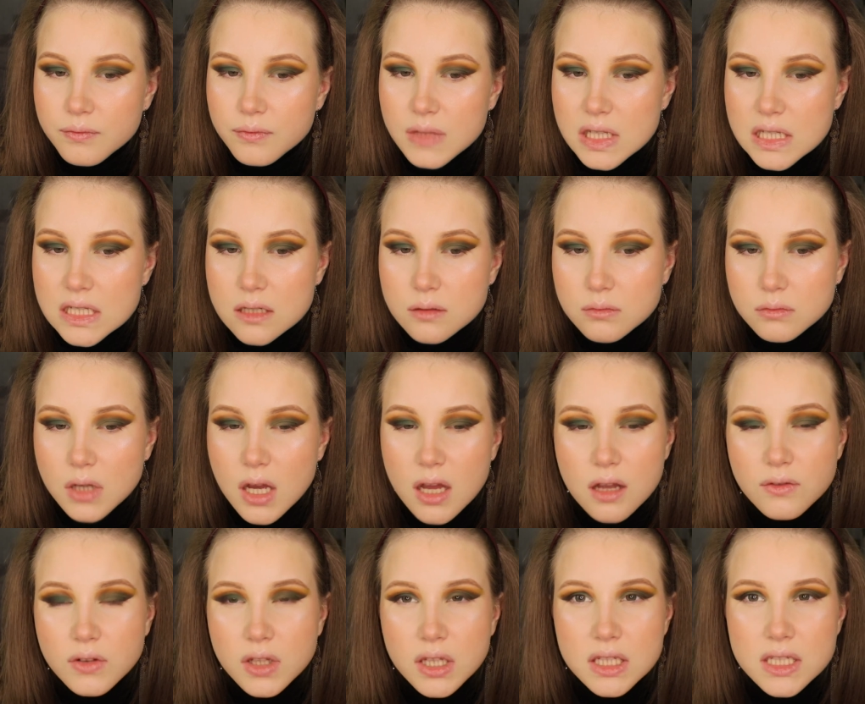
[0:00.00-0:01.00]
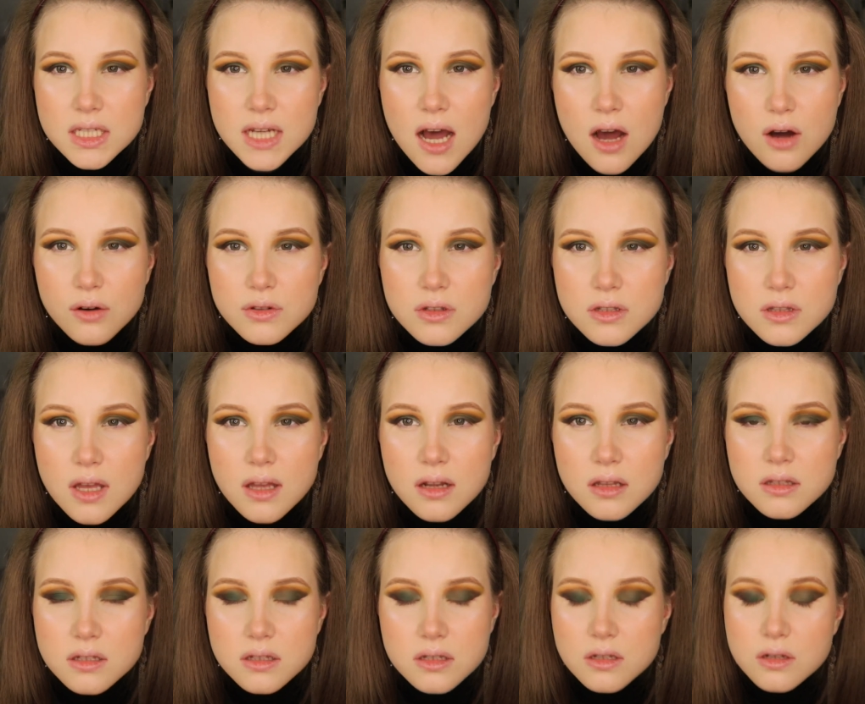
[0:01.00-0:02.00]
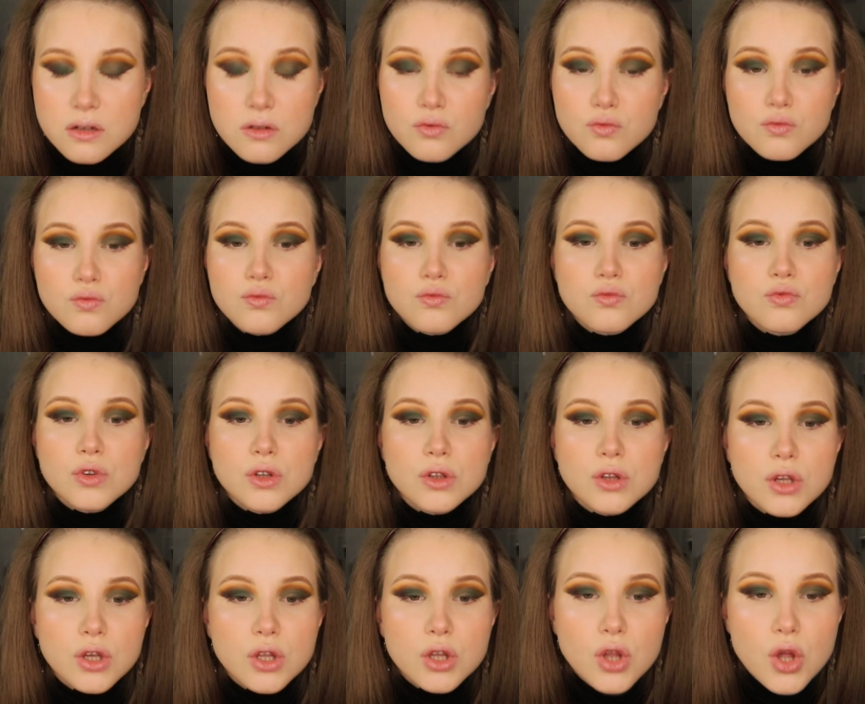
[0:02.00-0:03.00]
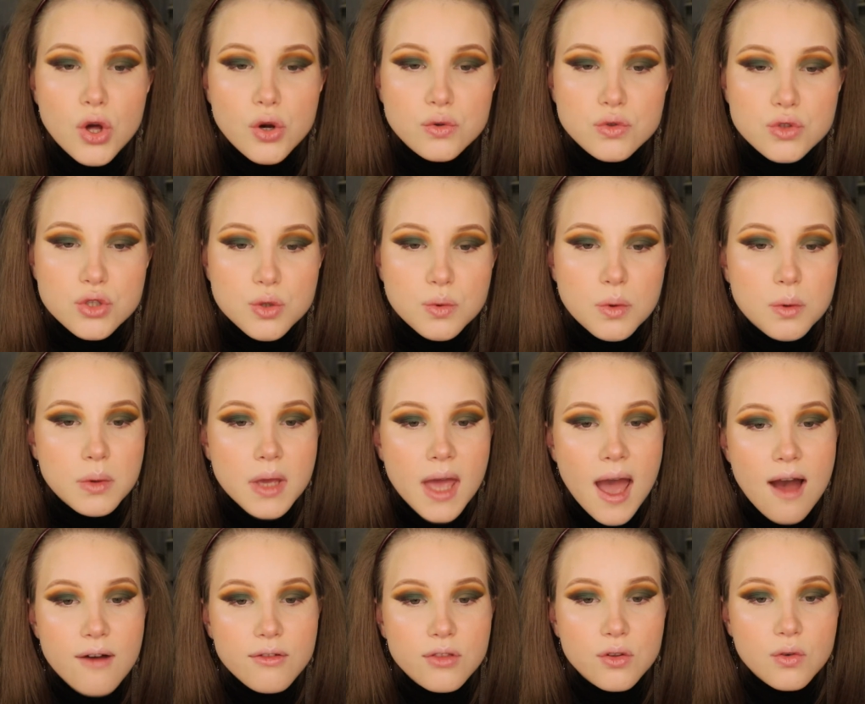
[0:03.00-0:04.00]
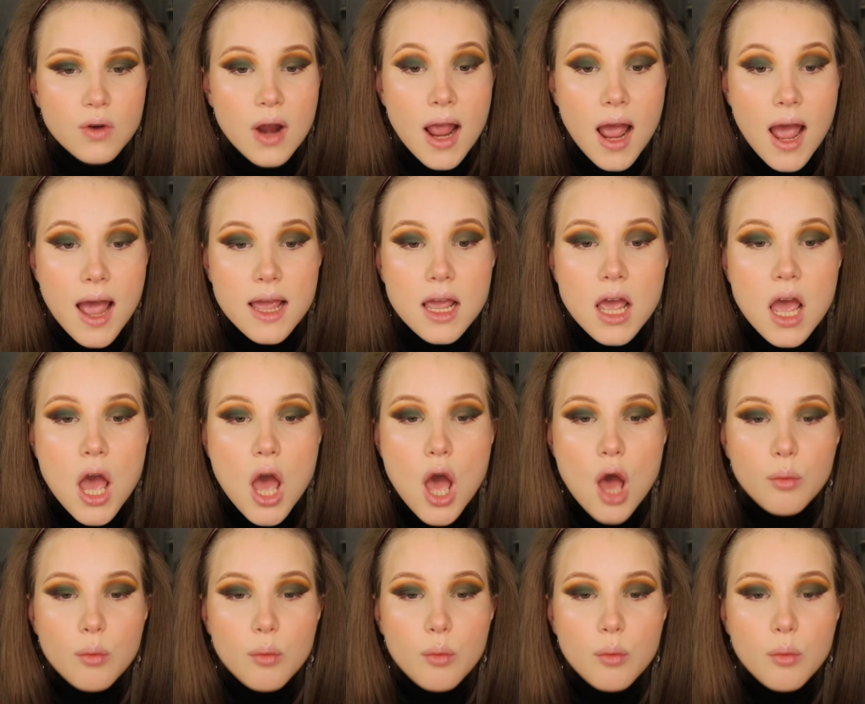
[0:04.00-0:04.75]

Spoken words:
some kind of like doubts that it's really close to what we have in the right eye,